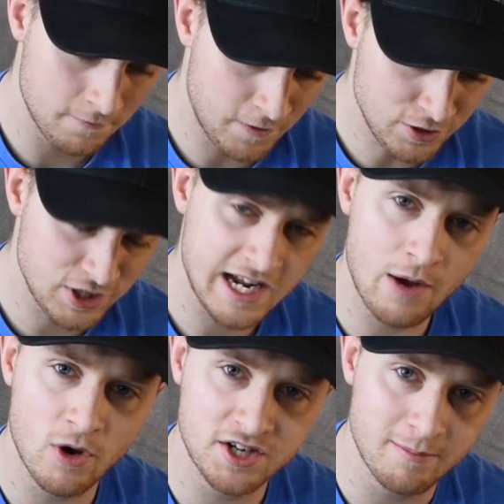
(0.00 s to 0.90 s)
The first thing I
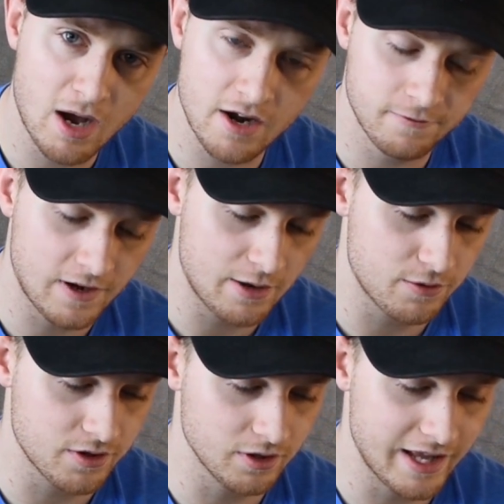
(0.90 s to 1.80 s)
wanted to modify
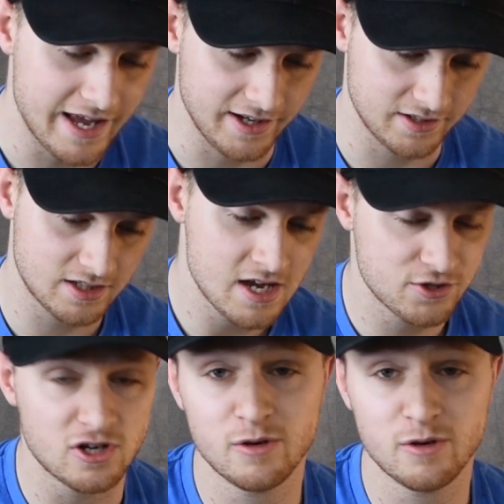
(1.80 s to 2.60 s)
were the legs. So I